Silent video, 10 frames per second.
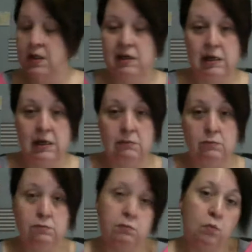
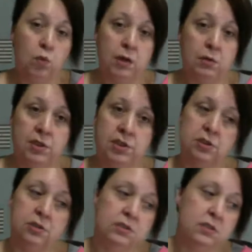and want
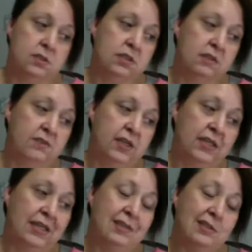questions and stuff like
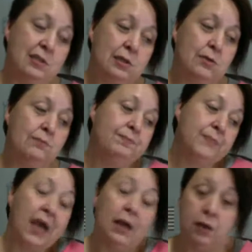that. So
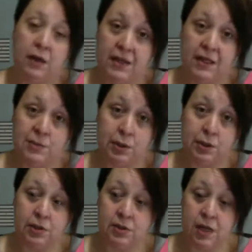I don't know. I think it's a pretty
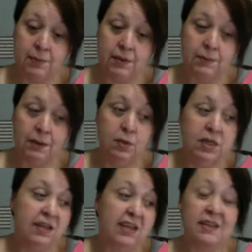good topic. Maybe we need
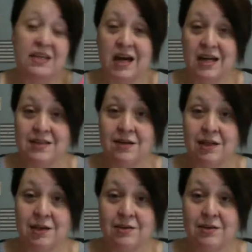to get the guys on
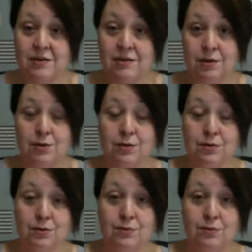here to sit there and do